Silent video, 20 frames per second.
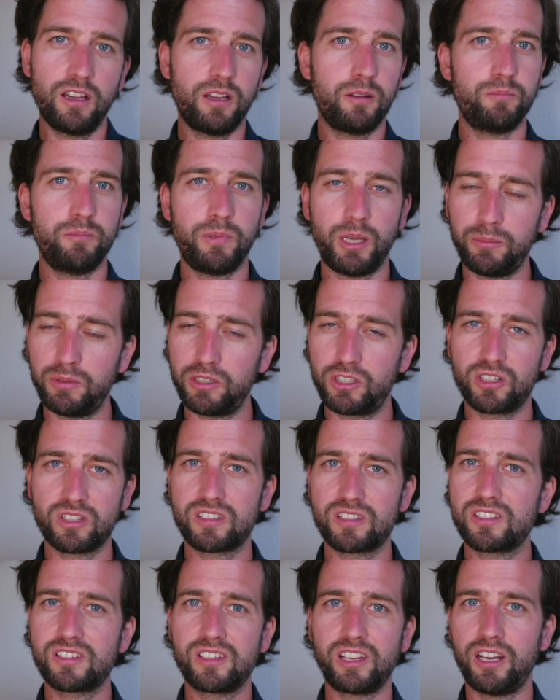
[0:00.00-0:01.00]
maybe
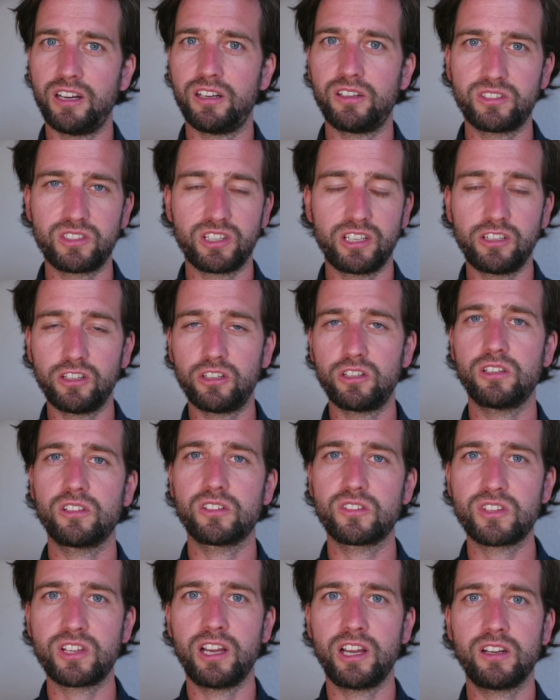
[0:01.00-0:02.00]
just sales, additional
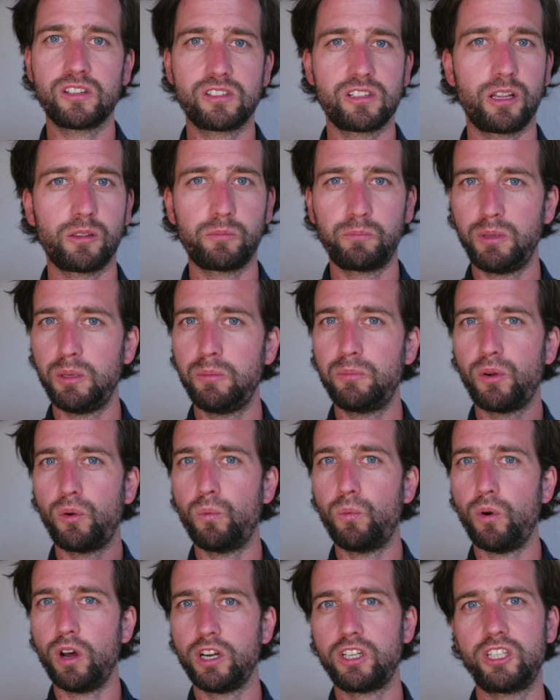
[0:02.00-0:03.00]
sales, like people
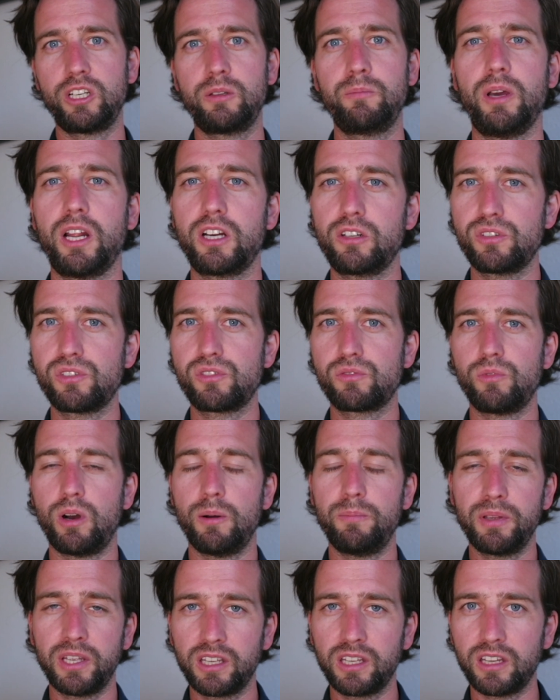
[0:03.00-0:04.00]
watching battery
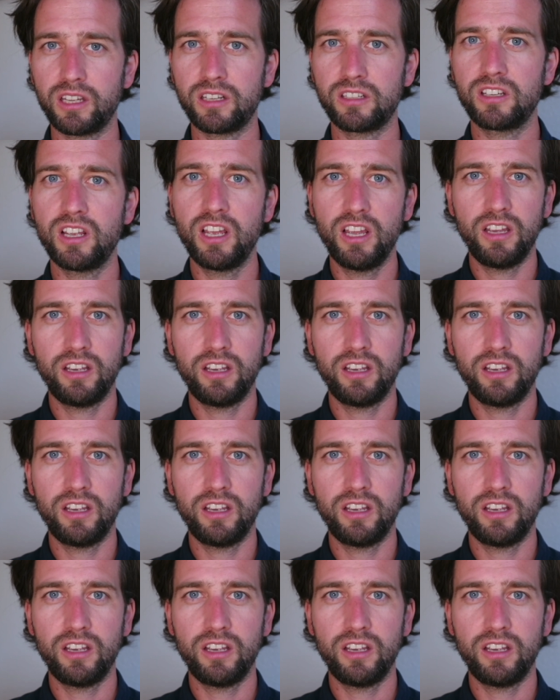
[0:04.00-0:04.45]
swapping and,